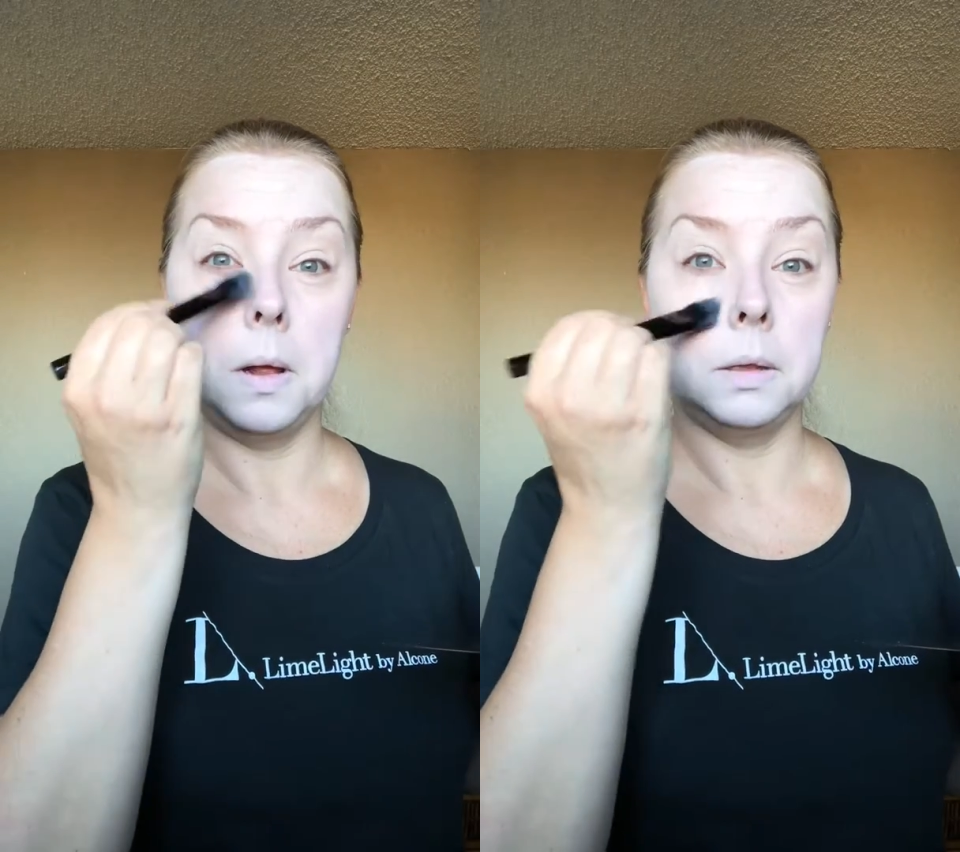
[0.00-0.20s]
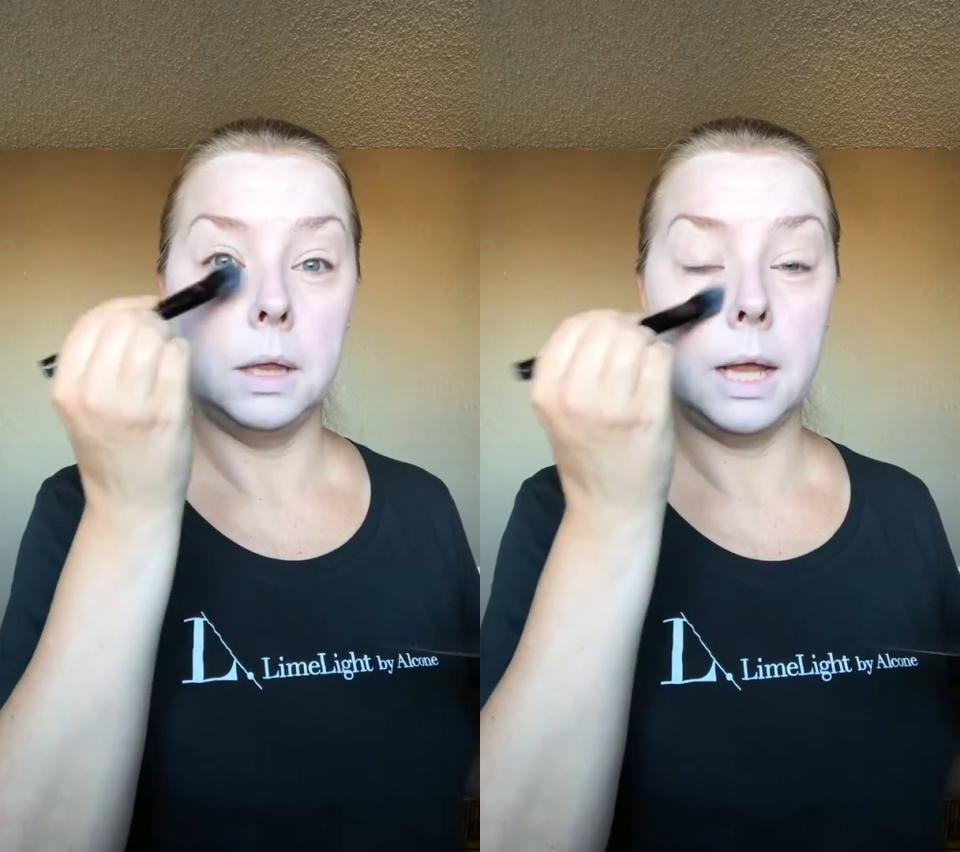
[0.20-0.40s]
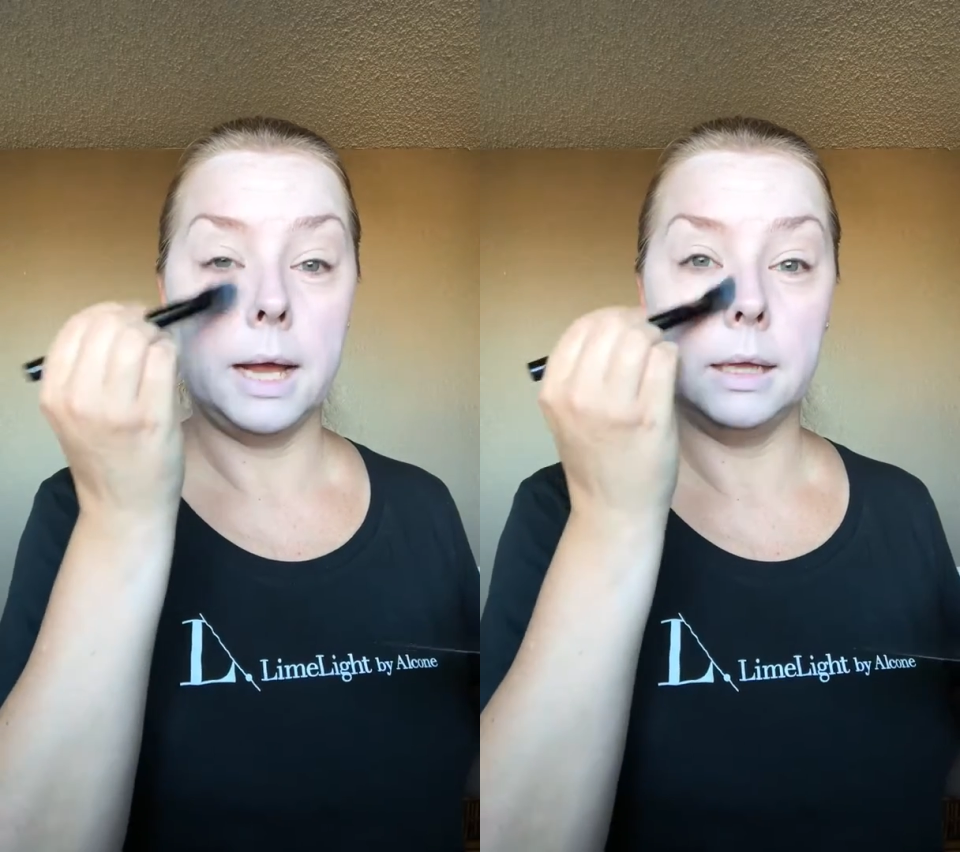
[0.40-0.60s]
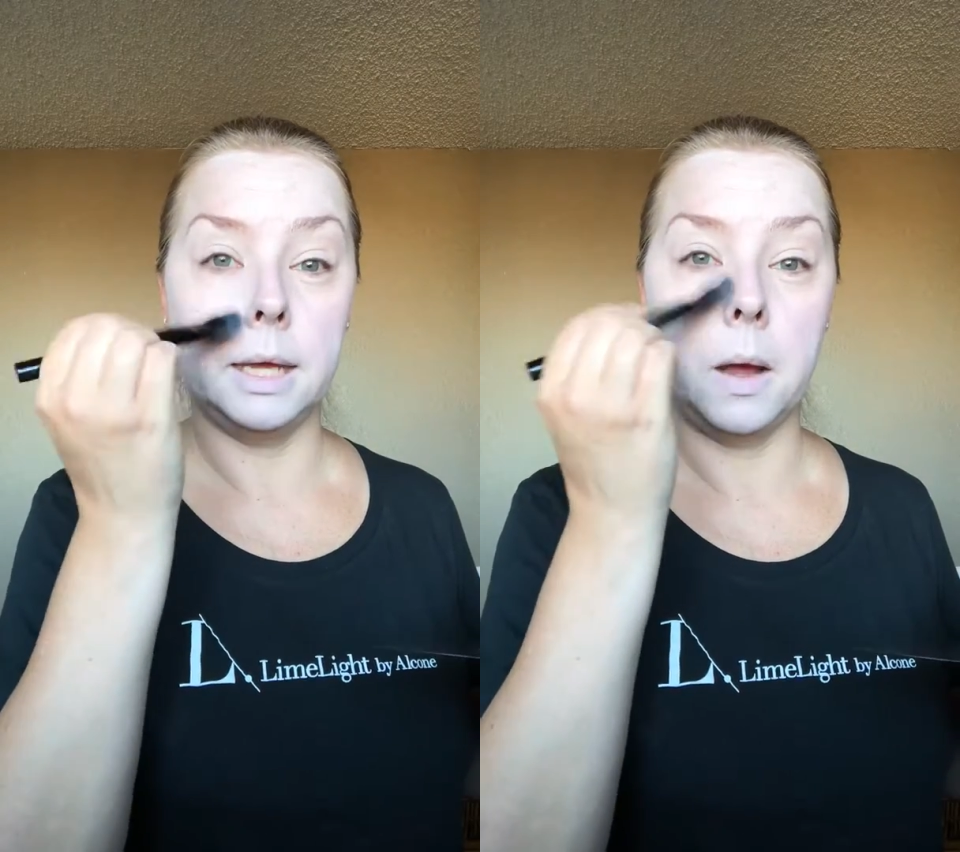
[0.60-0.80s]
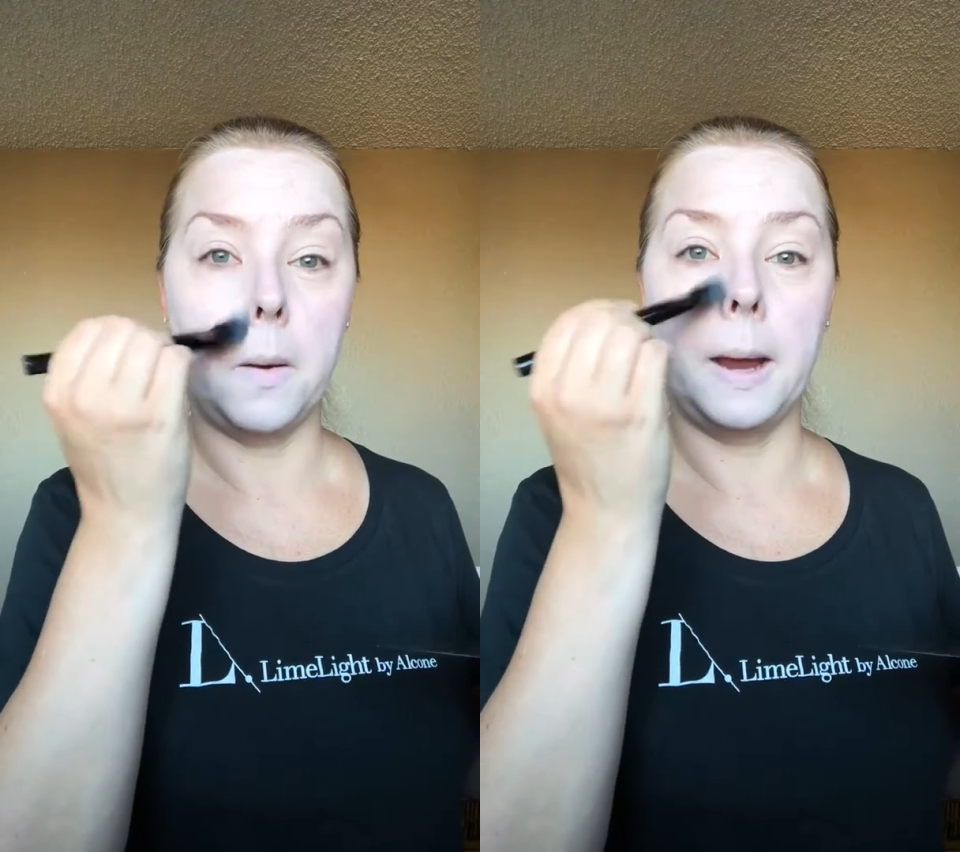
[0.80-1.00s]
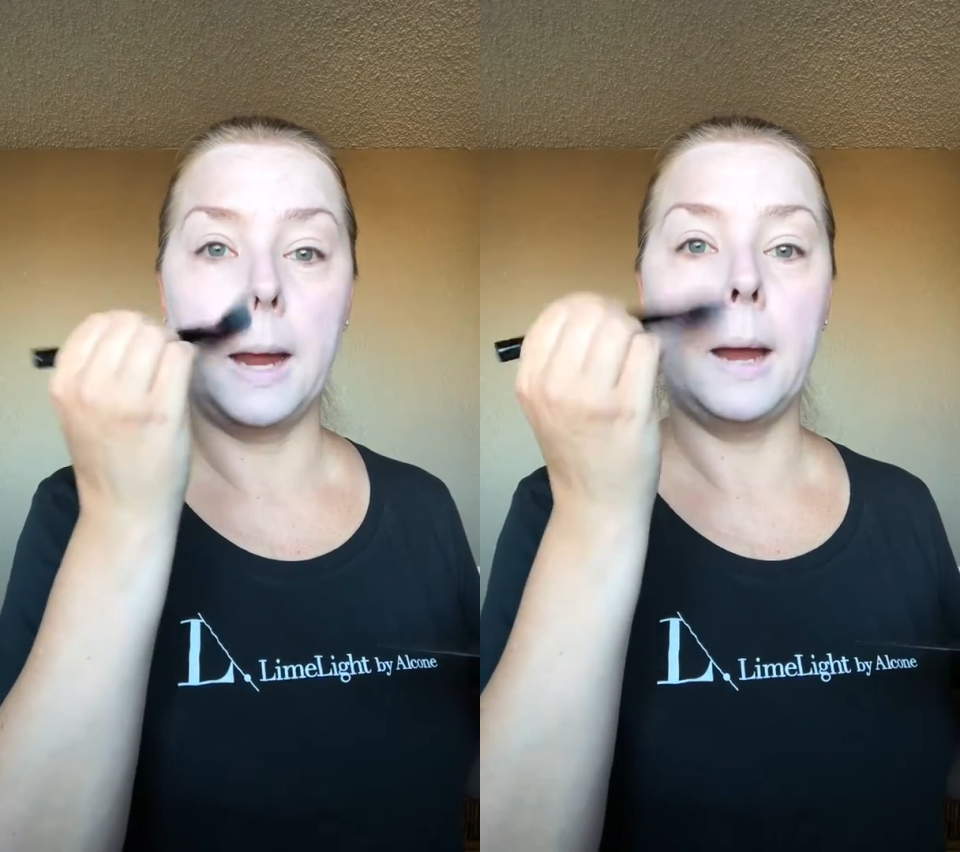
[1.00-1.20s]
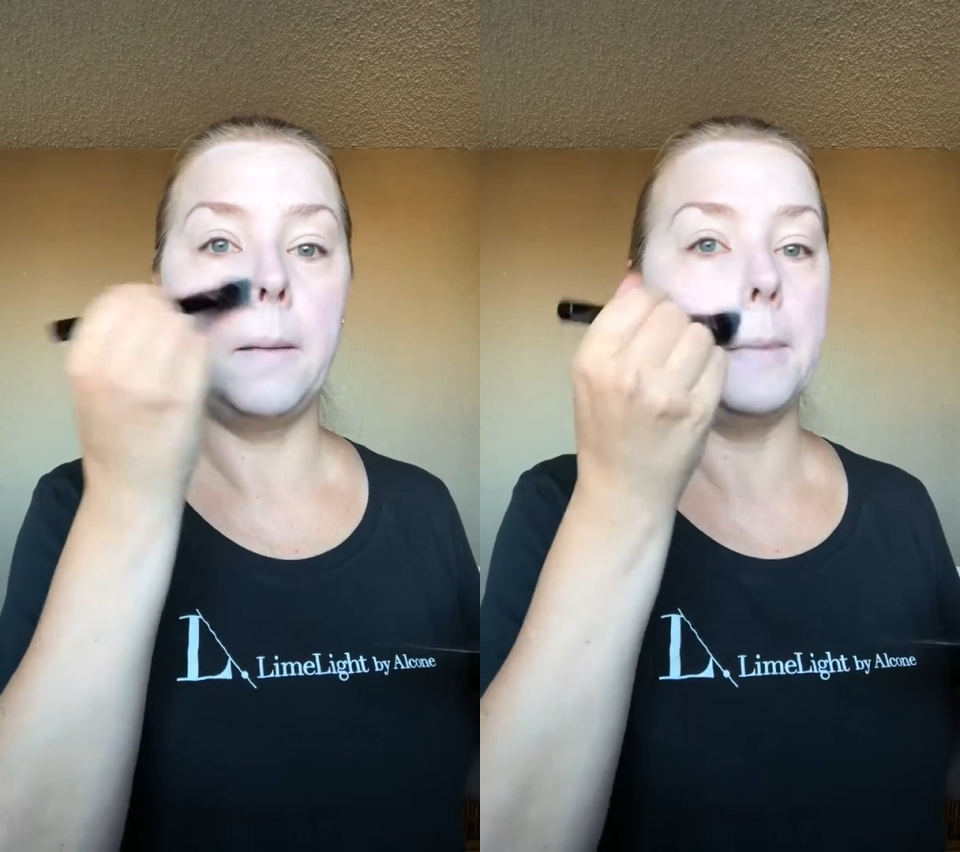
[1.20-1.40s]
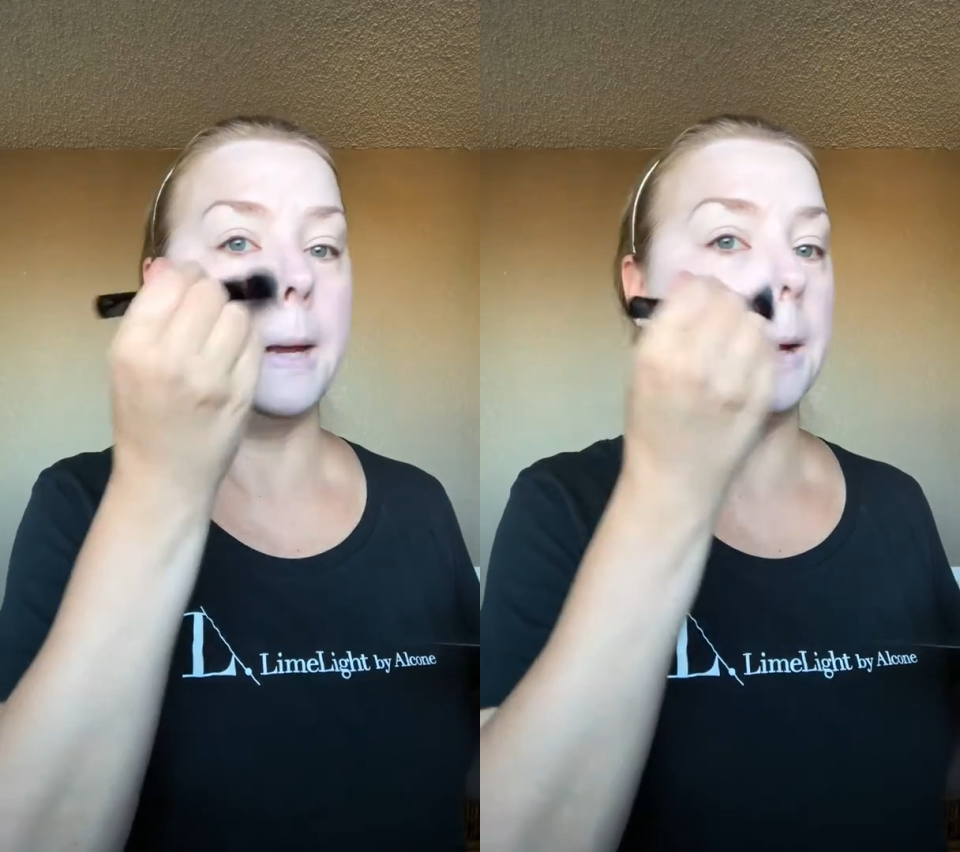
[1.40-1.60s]
lightly going in
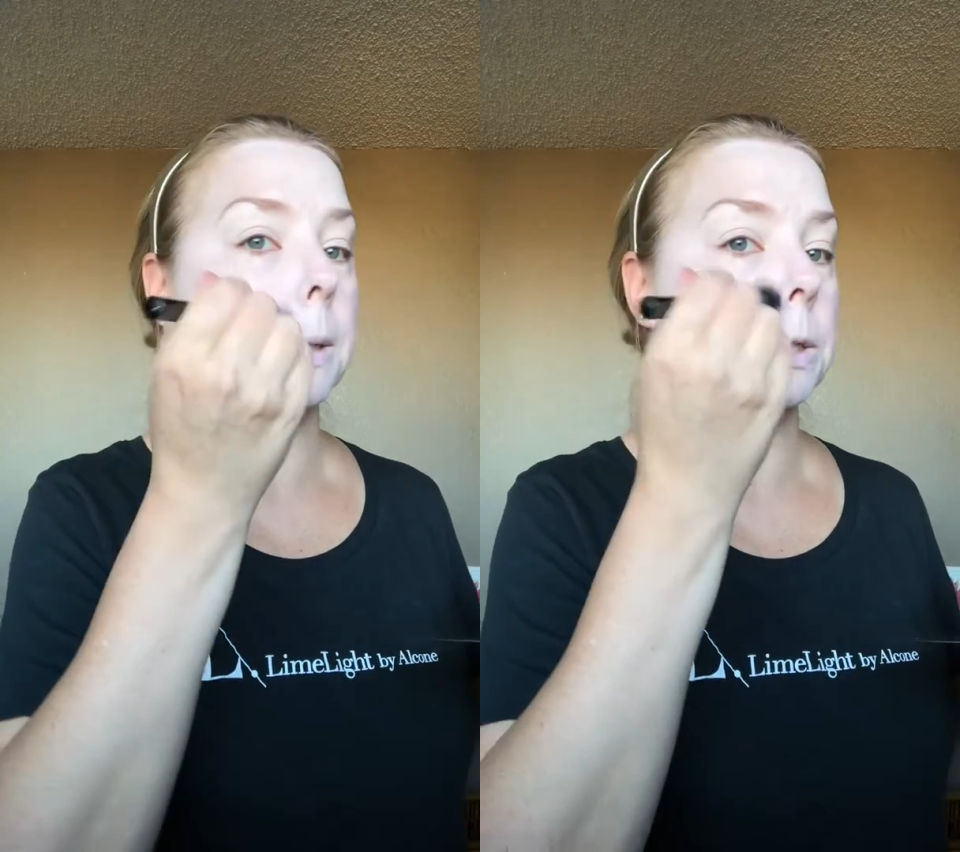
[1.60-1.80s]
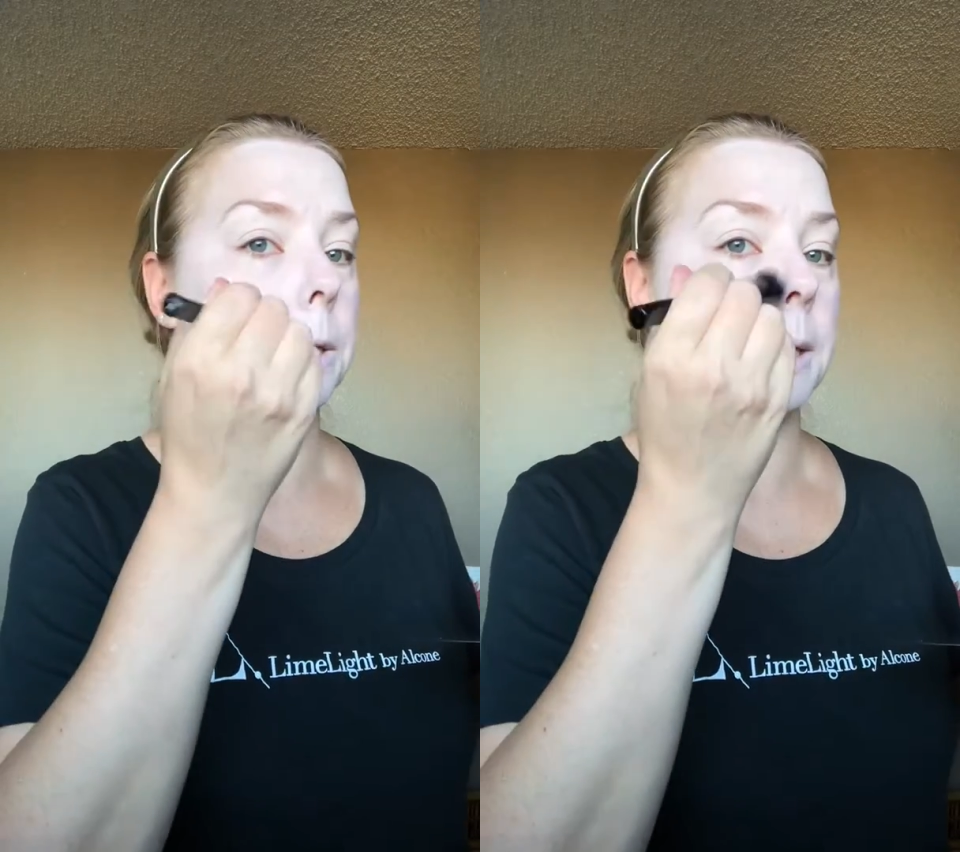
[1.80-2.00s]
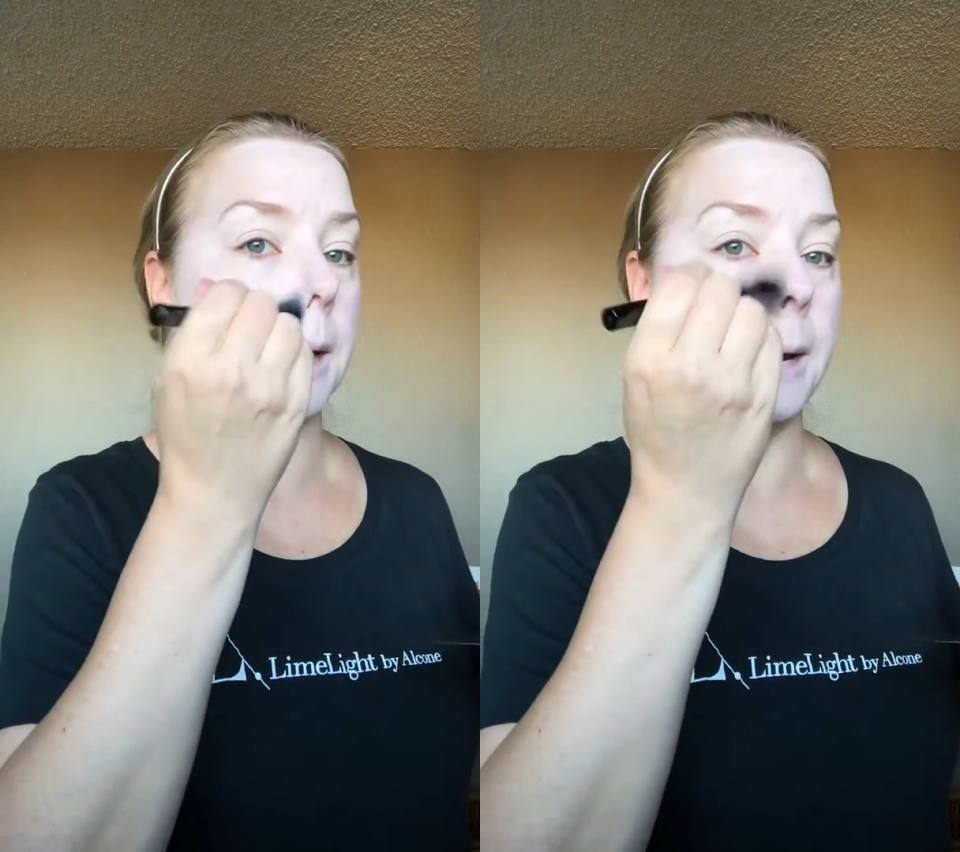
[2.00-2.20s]
and making sure that I